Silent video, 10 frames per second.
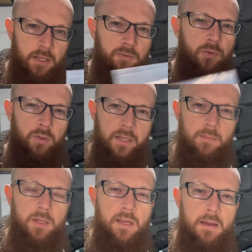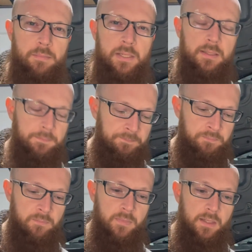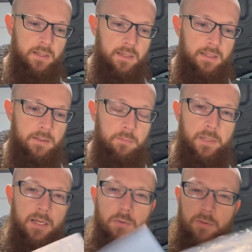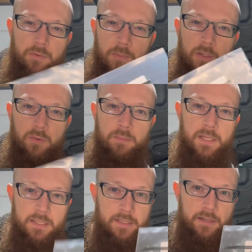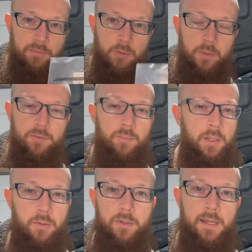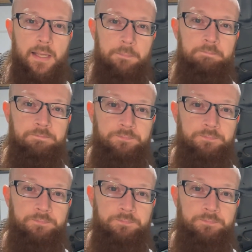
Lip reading: the full name of the company. But anyone familiar with mini stuff will be familiar with NM.